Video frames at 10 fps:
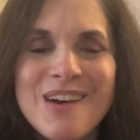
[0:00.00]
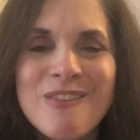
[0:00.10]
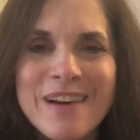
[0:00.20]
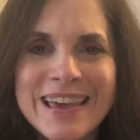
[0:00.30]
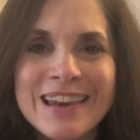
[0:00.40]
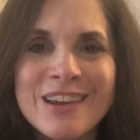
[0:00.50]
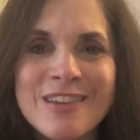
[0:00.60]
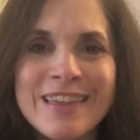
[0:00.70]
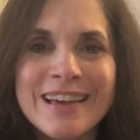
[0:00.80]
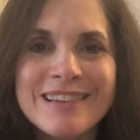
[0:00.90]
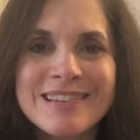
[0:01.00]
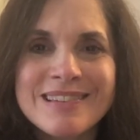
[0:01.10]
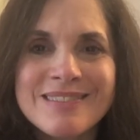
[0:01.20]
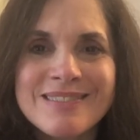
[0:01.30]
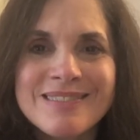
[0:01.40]
We can do this.
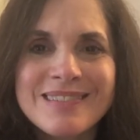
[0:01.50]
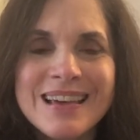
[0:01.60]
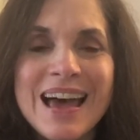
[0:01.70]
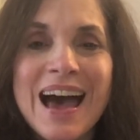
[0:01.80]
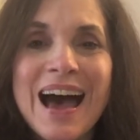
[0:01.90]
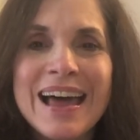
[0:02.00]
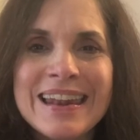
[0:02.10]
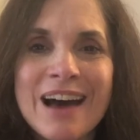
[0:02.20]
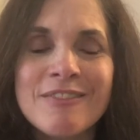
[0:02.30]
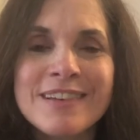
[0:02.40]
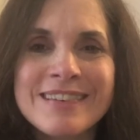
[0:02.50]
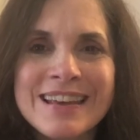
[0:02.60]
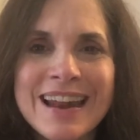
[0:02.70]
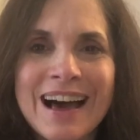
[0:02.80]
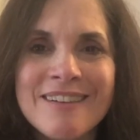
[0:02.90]
Enough is
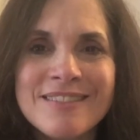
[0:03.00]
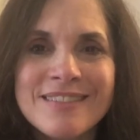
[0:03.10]
enough.